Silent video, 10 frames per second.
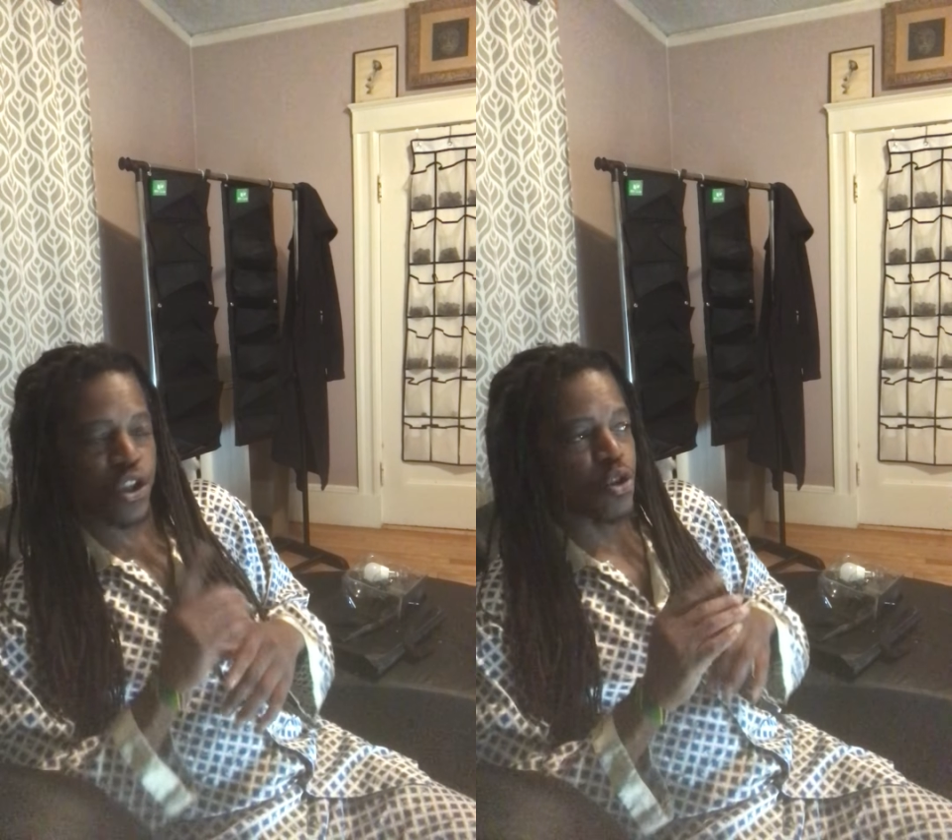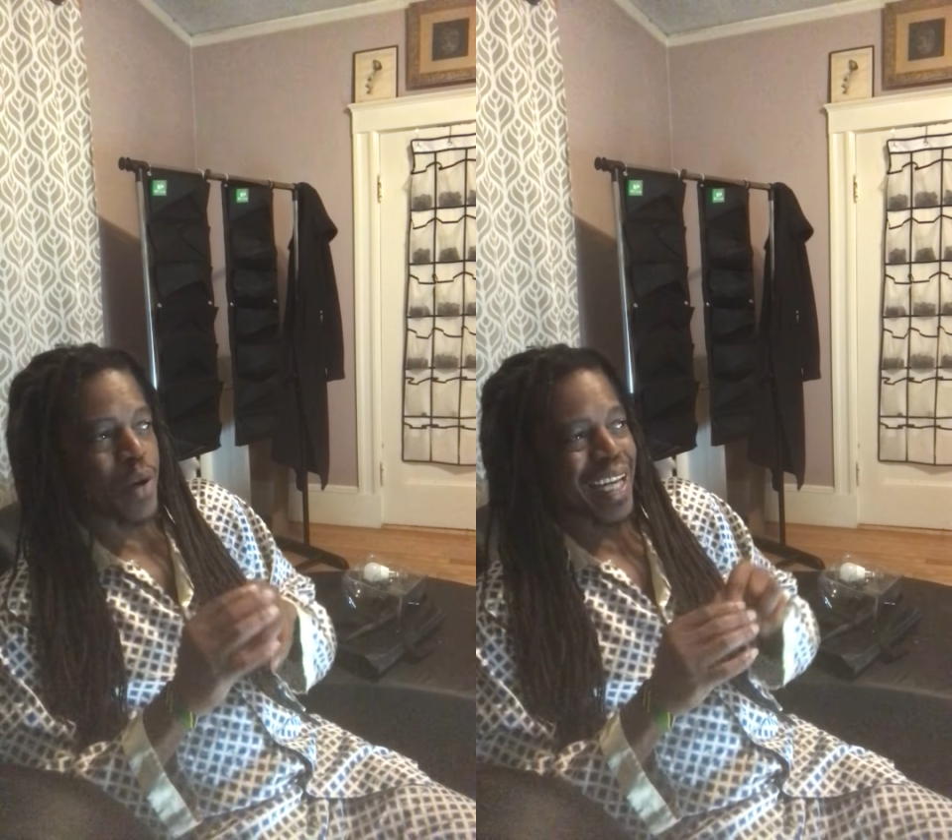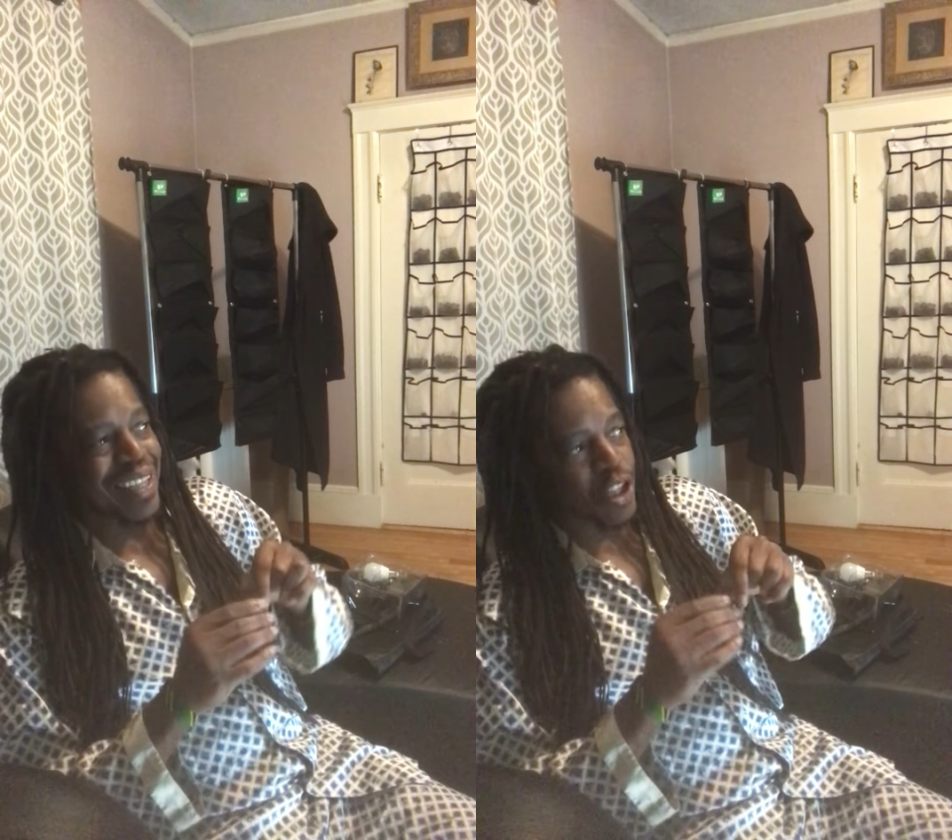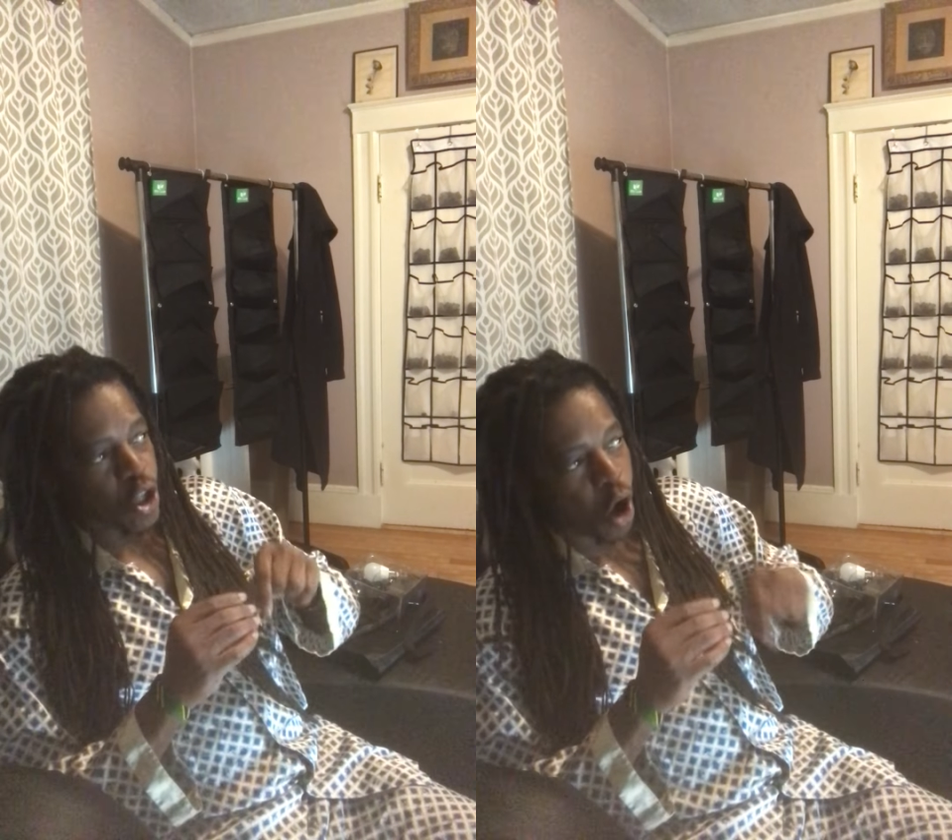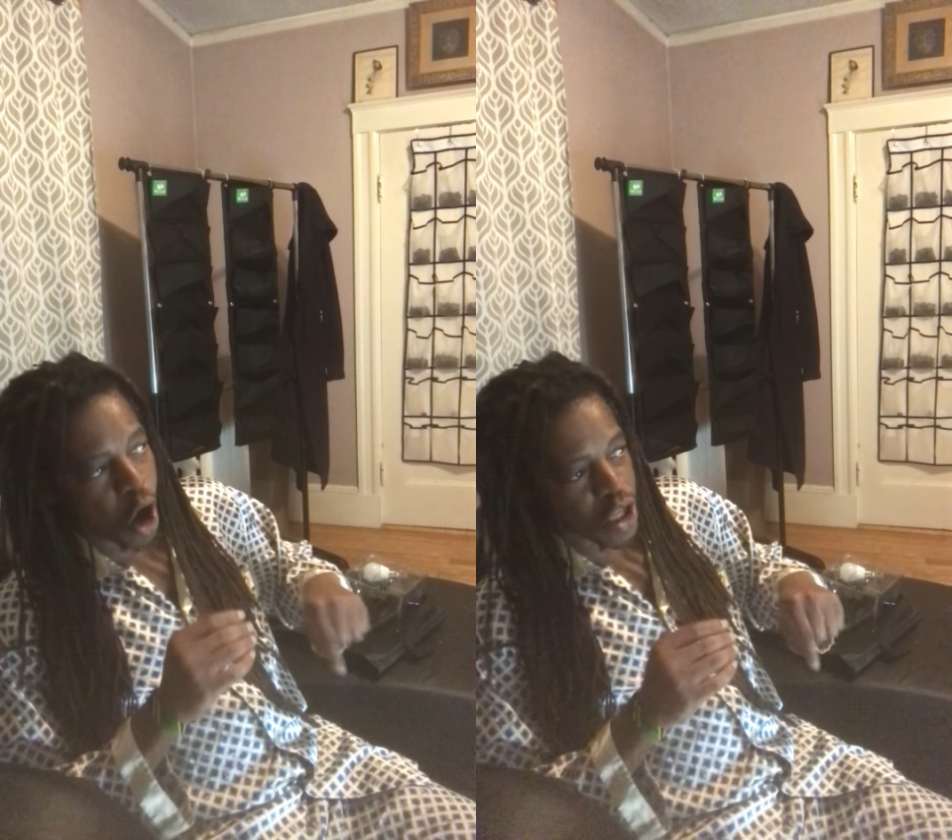you
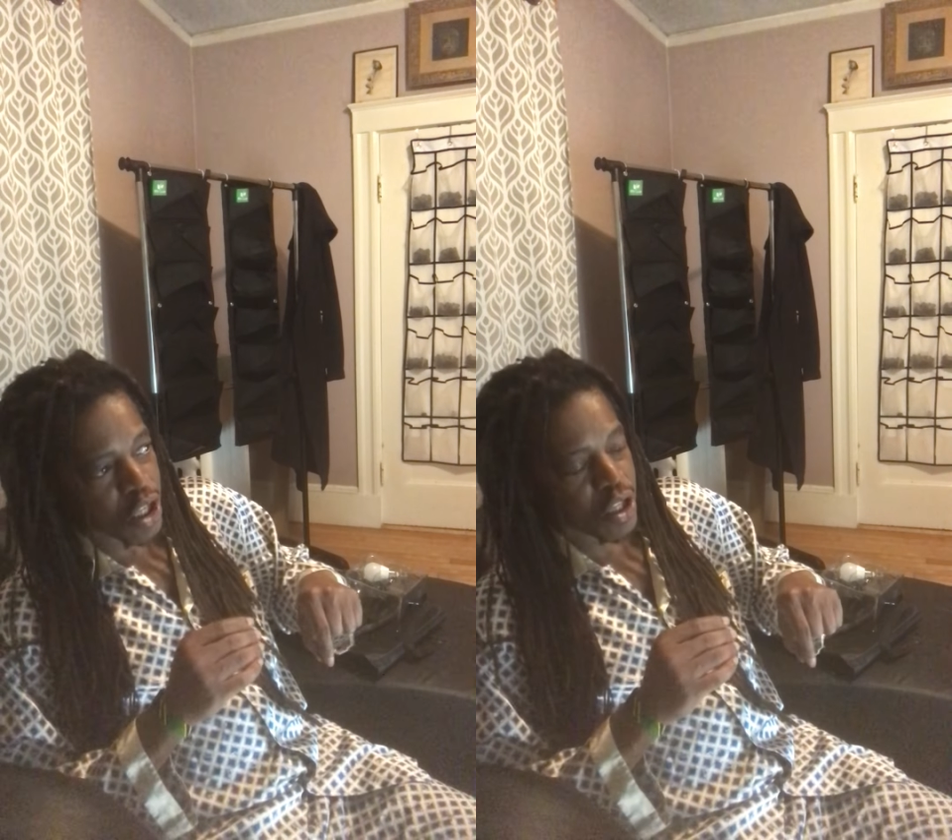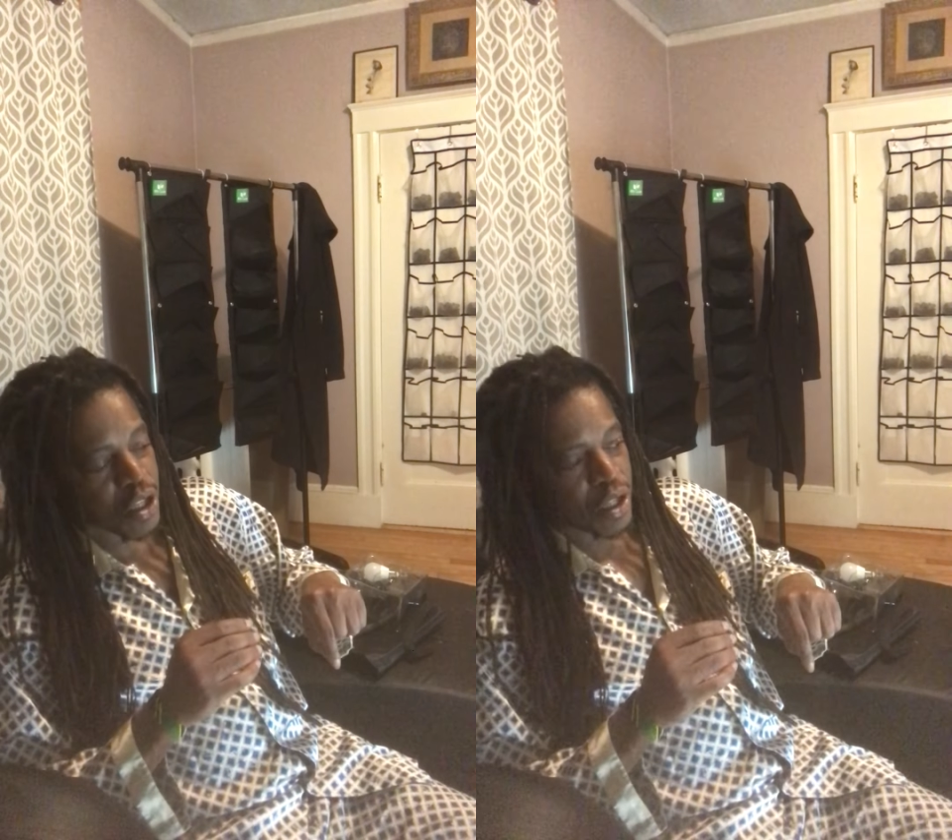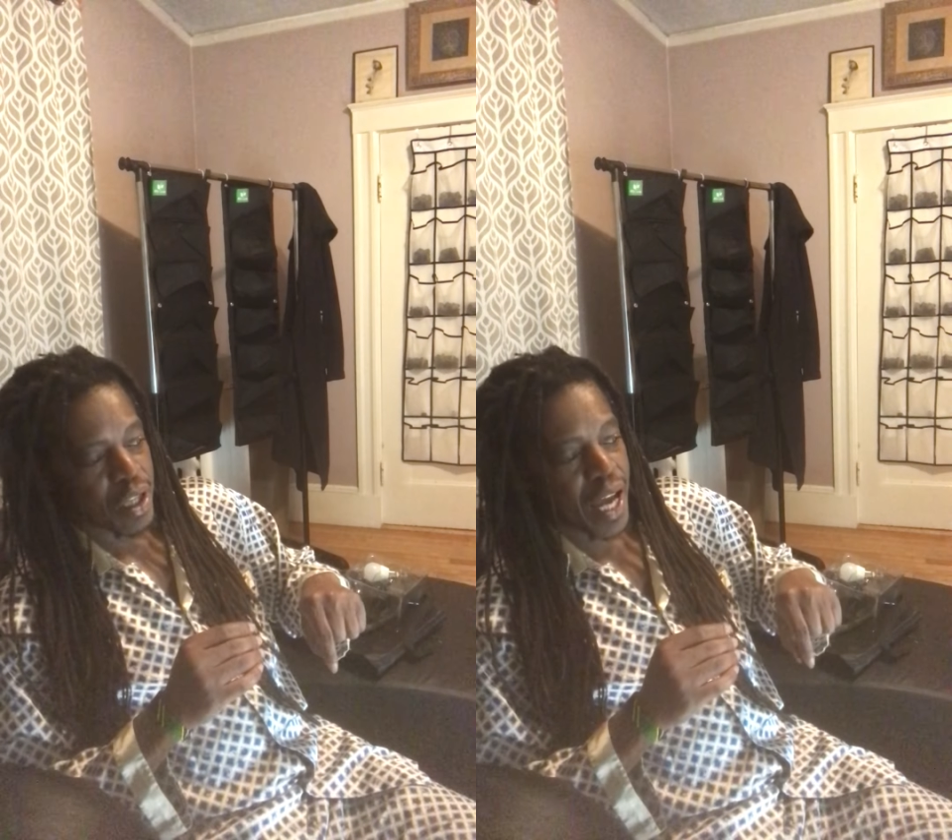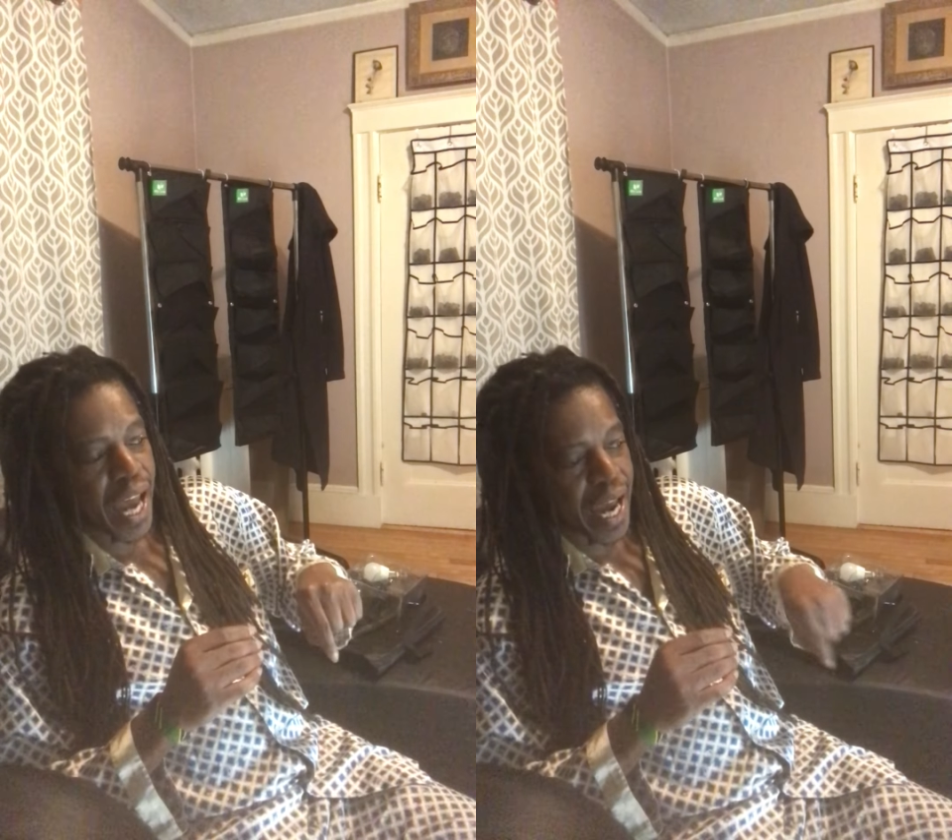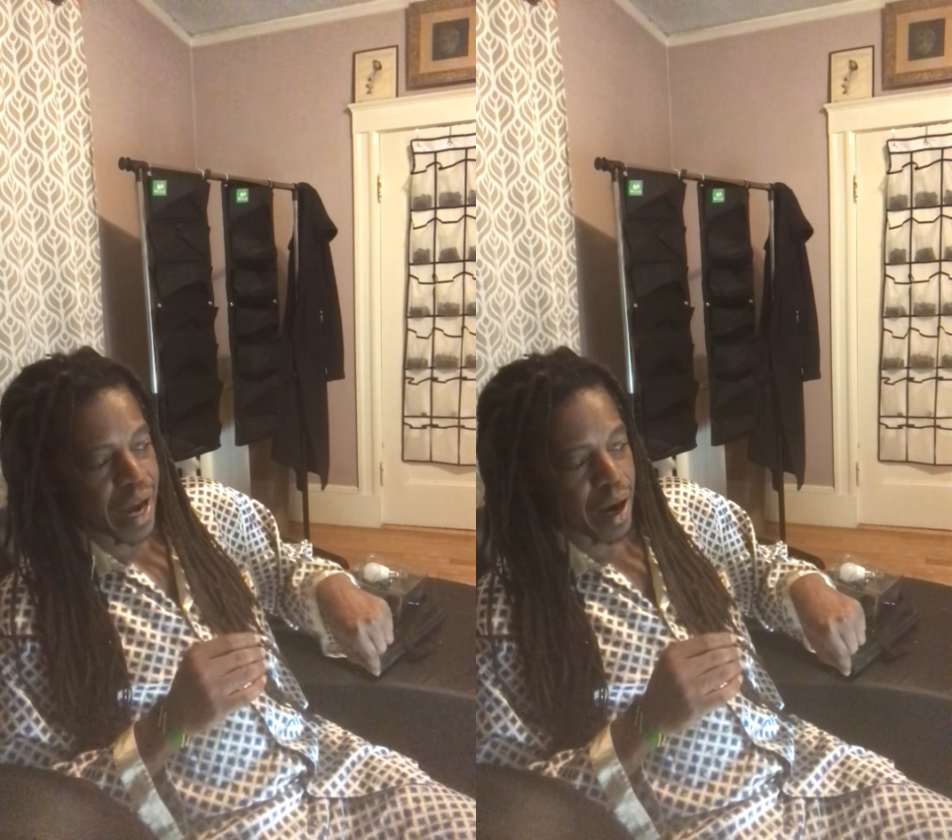exhaust
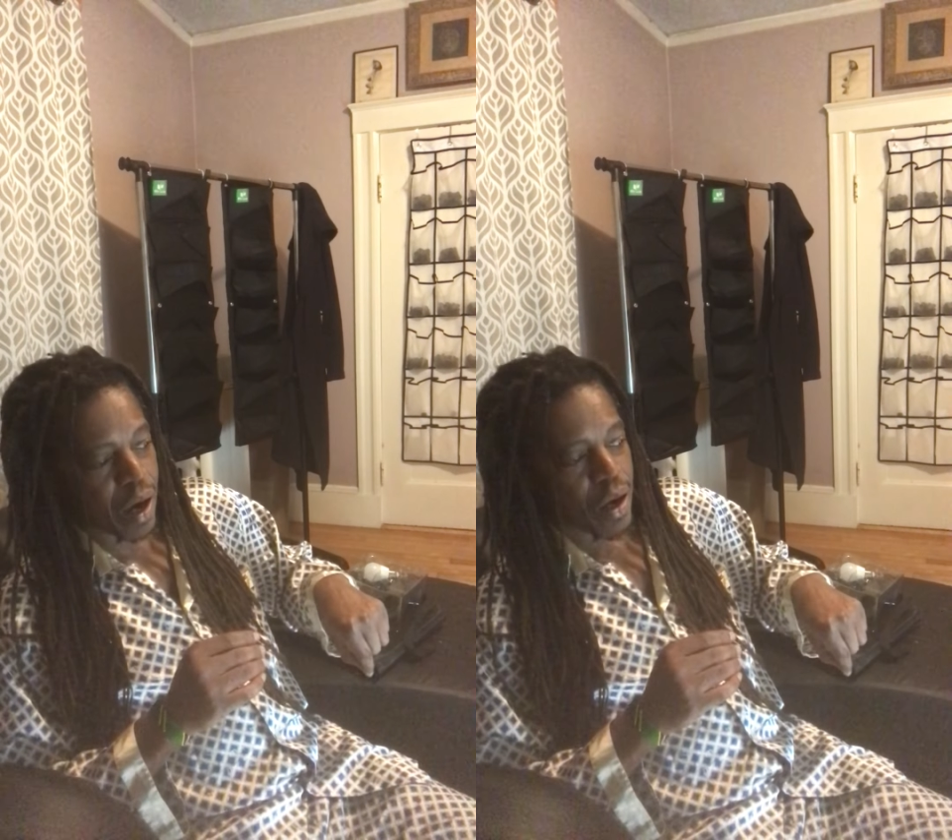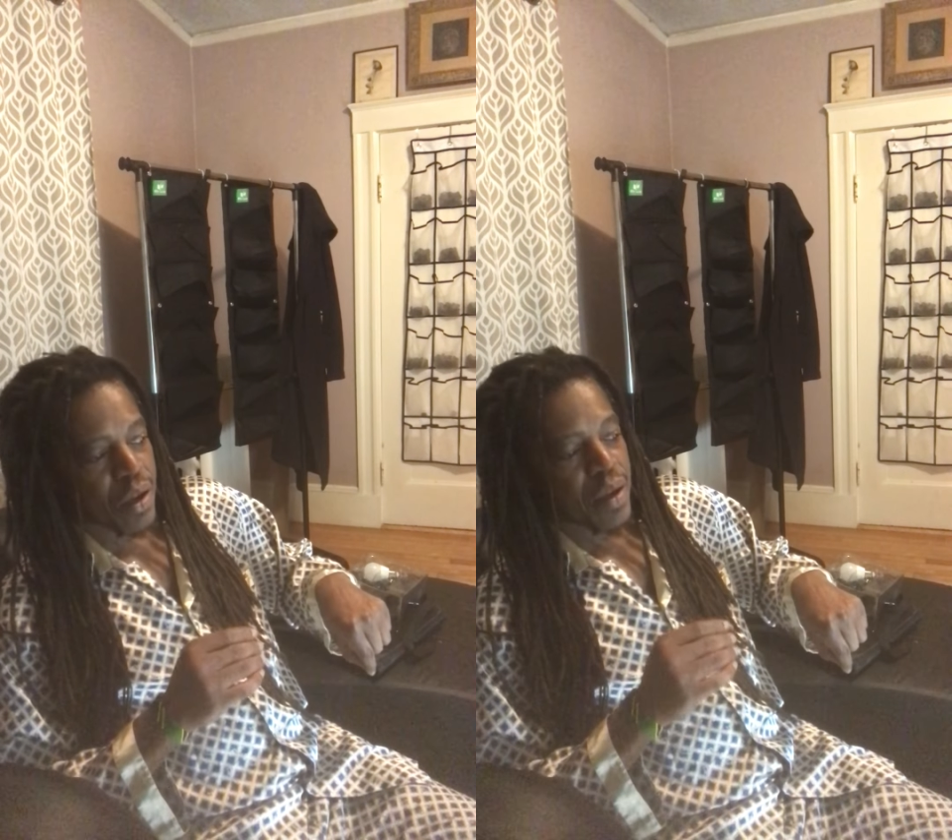air